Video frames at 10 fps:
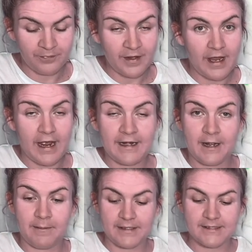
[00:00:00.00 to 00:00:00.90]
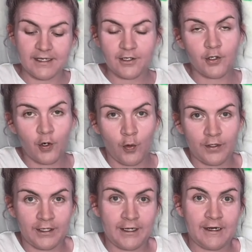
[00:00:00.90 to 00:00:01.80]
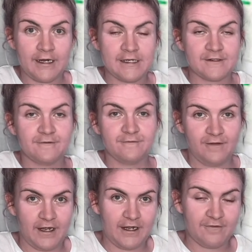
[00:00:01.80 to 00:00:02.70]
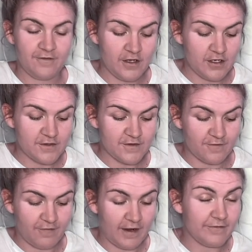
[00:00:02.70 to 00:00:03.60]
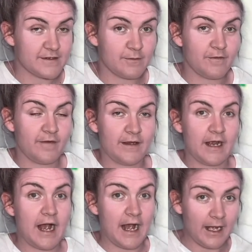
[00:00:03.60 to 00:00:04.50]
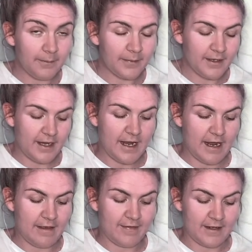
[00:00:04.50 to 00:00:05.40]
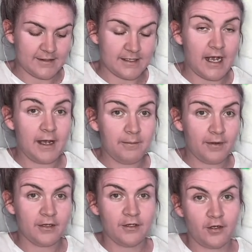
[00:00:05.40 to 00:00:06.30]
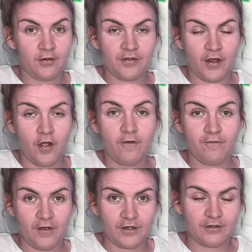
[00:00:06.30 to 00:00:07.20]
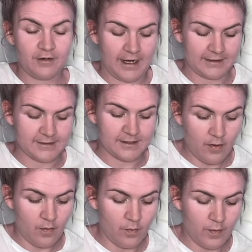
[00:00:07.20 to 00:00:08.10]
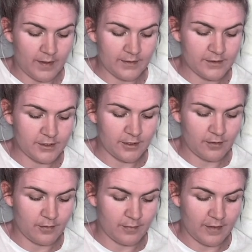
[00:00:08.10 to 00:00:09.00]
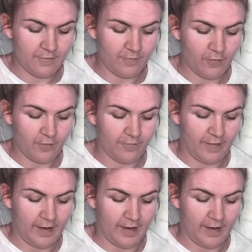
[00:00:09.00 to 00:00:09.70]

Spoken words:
And now my second coordinate is 5. So 5 is moving up, and that is up along the vertical axis. 1, 2, 3, 4, 5.